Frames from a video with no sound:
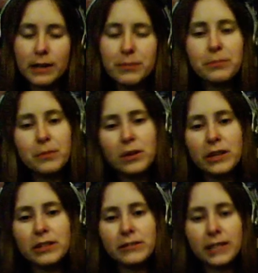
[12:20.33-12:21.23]
I, oh, I
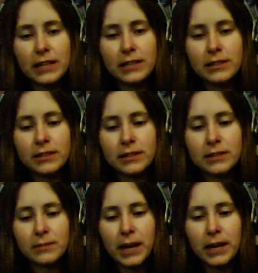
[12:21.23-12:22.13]
should have checked.
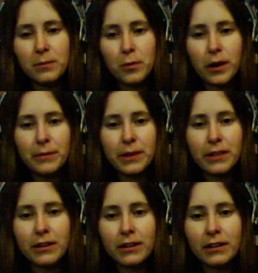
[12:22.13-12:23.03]
Is Mighty Boar
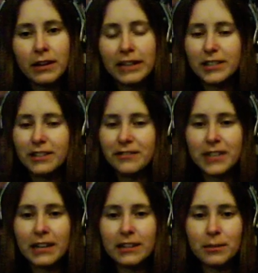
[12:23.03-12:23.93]
mythical? I should have
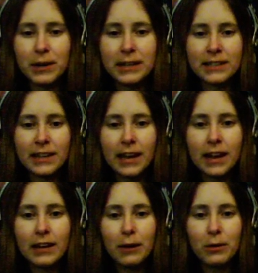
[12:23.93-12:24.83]
checked the price on that.
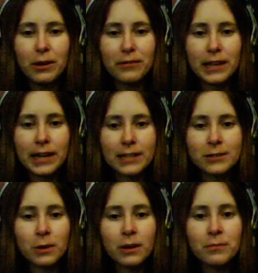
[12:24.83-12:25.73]
I will for the
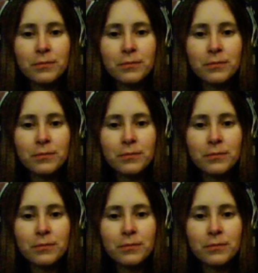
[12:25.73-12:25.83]
next one.